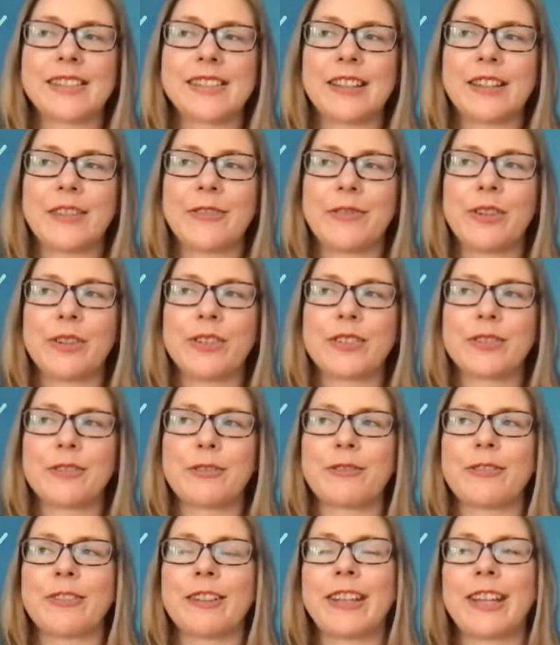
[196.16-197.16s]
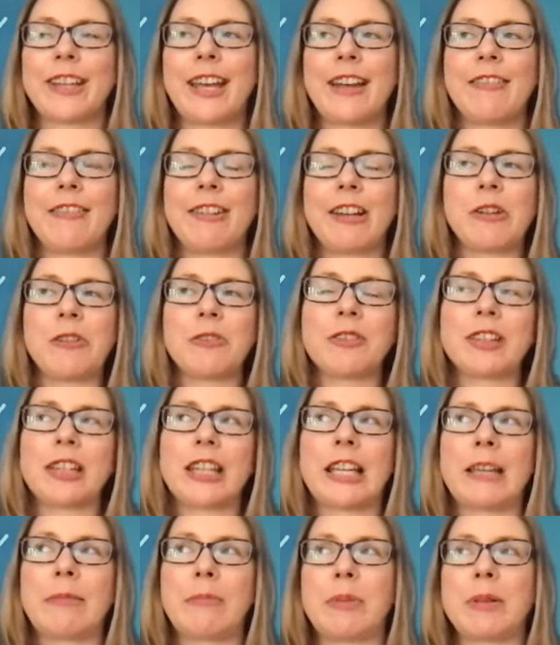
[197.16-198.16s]
if you're sort of carrying on
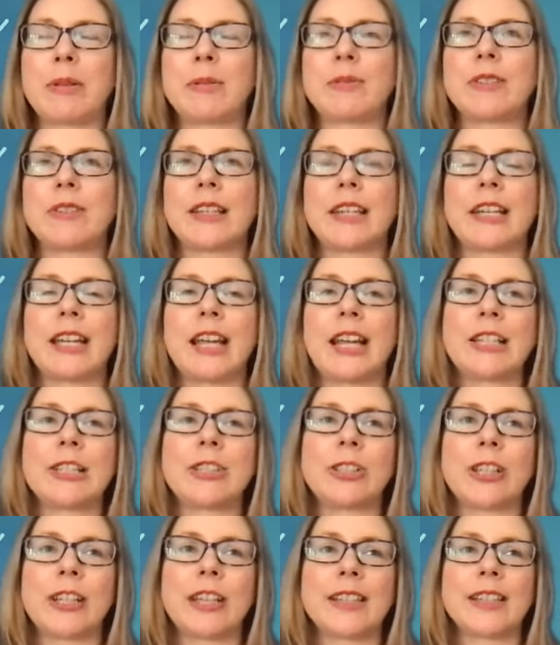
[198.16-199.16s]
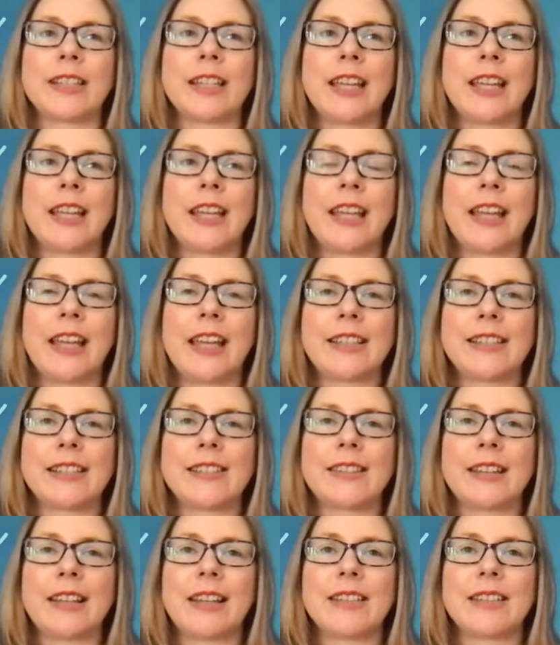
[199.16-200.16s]
the building analogy,
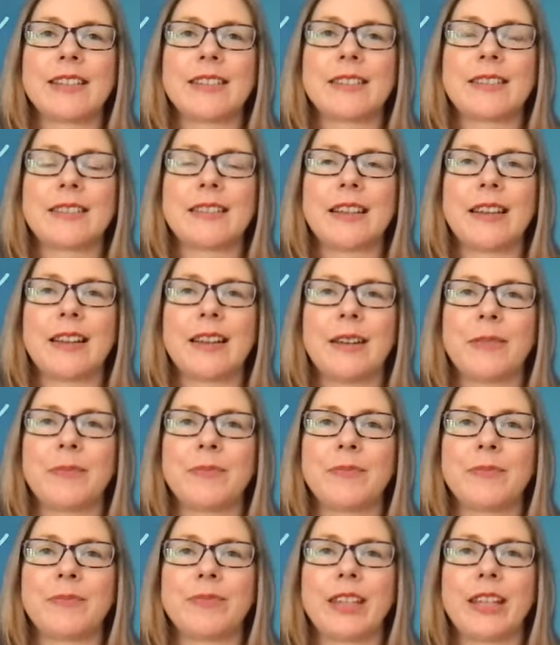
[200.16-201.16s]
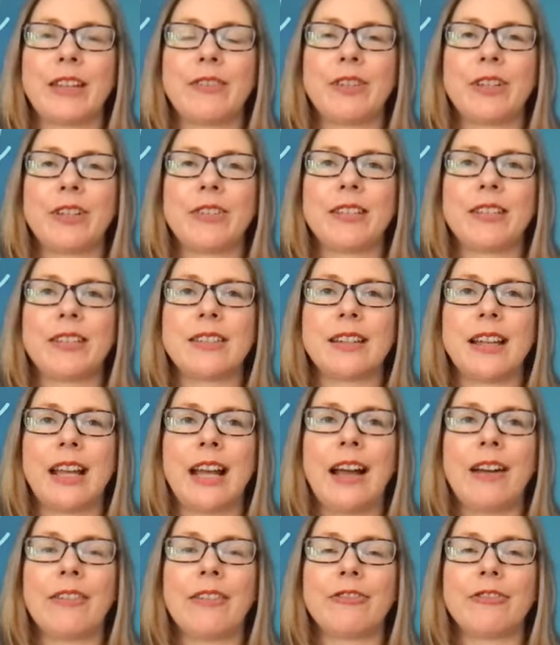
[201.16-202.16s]
it's if you didn't
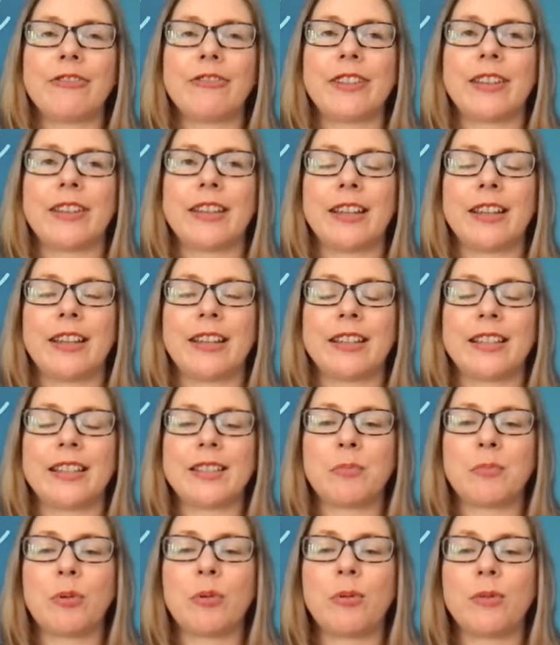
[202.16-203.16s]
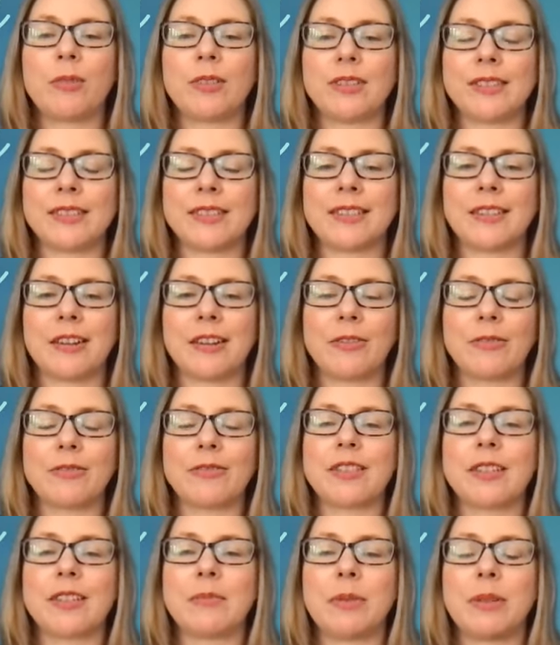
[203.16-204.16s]
have this Portland stone
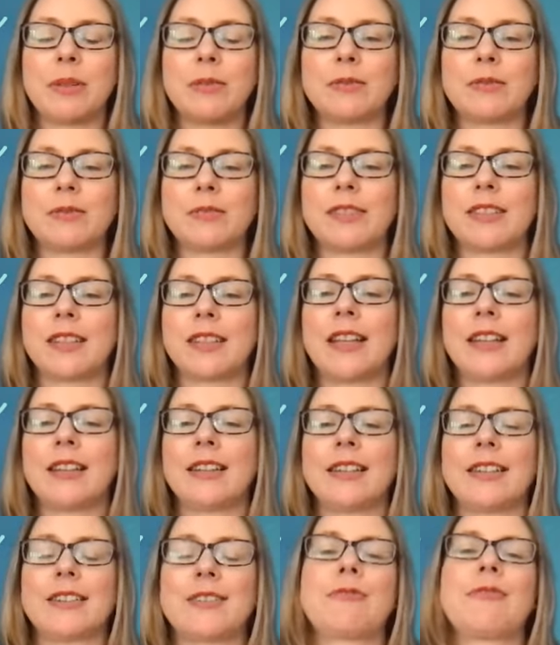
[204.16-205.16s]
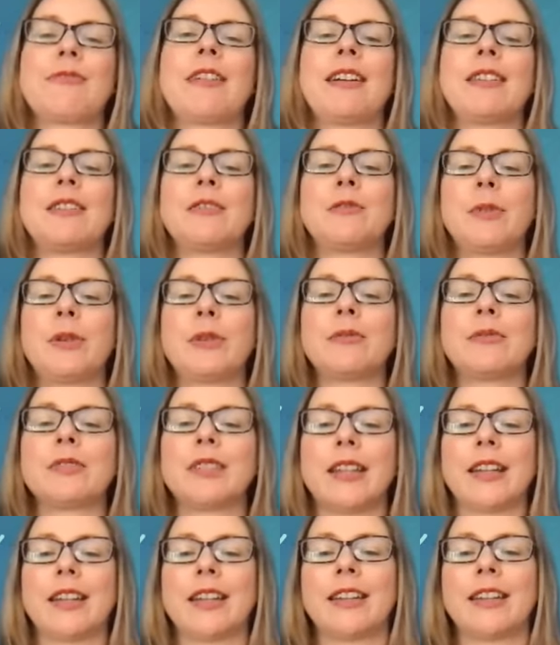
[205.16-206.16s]
to build this grand
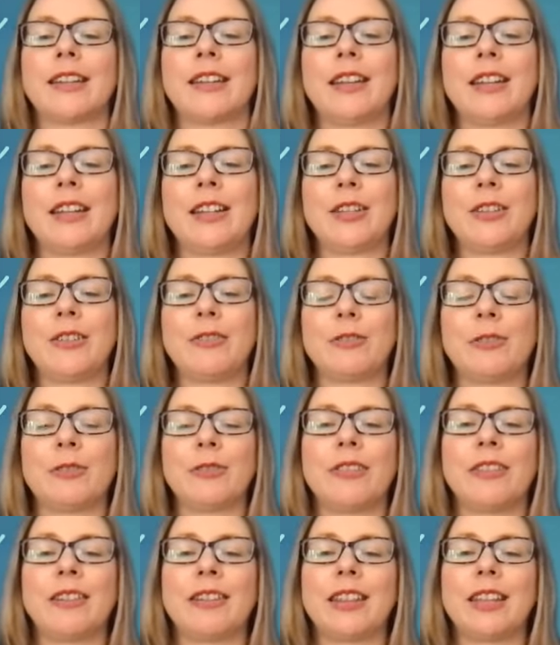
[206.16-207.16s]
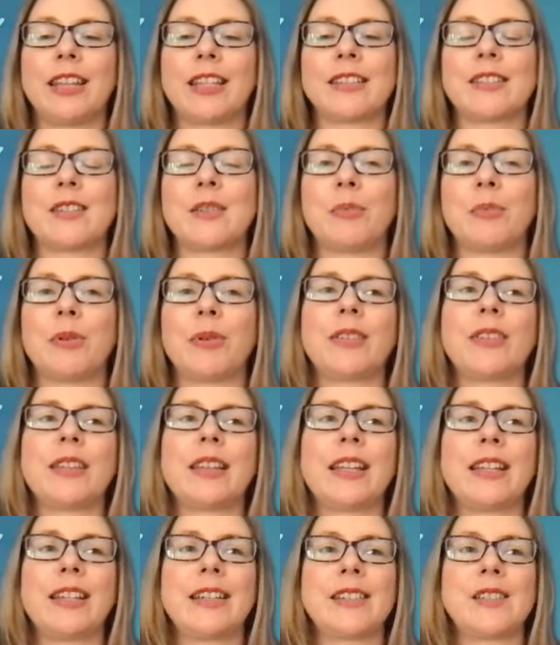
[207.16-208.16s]
building, you've got nothing to put
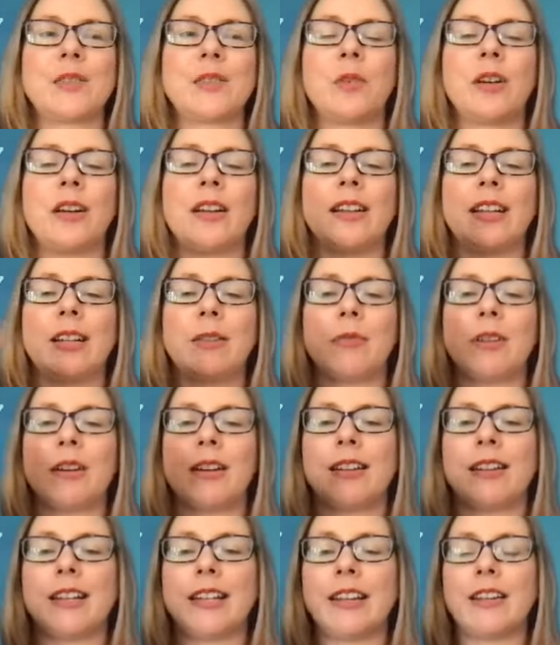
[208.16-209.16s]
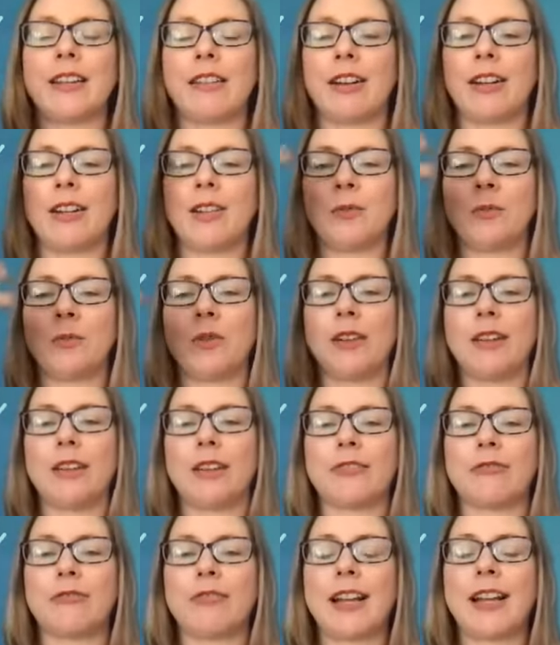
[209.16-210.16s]
the swirly whirly
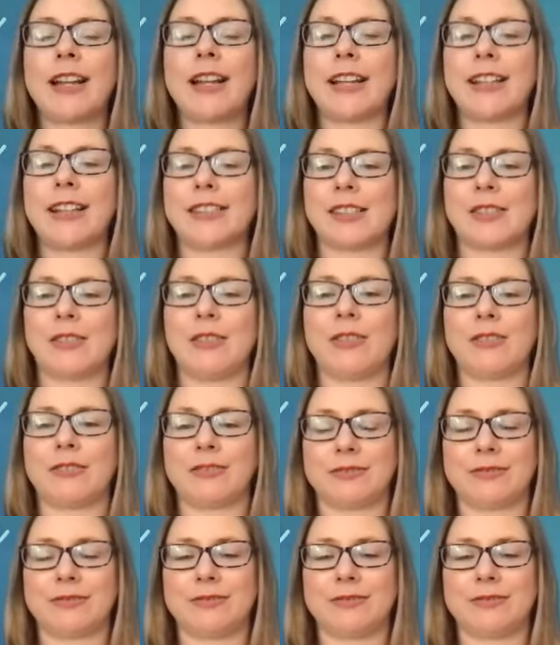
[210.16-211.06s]
ironwork railings on,